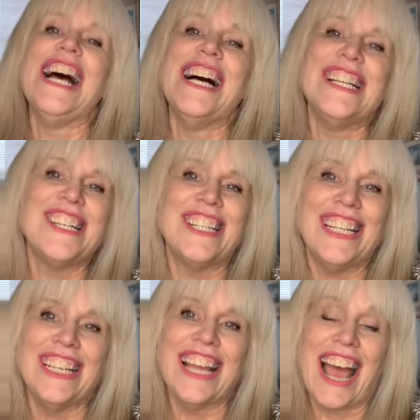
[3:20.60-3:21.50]

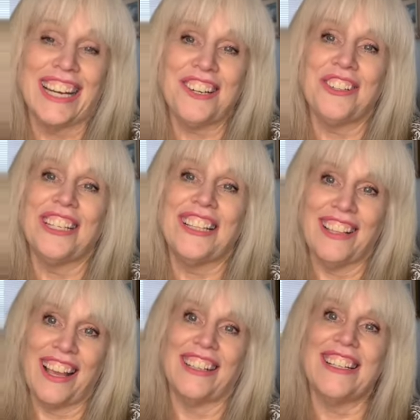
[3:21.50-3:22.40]
she actually
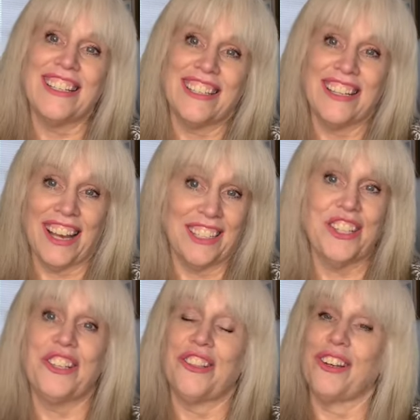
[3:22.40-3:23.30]
let us
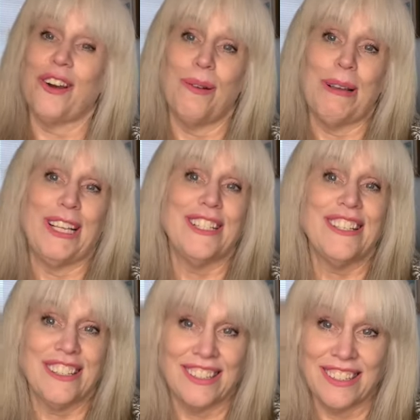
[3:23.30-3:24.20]
touch the garments,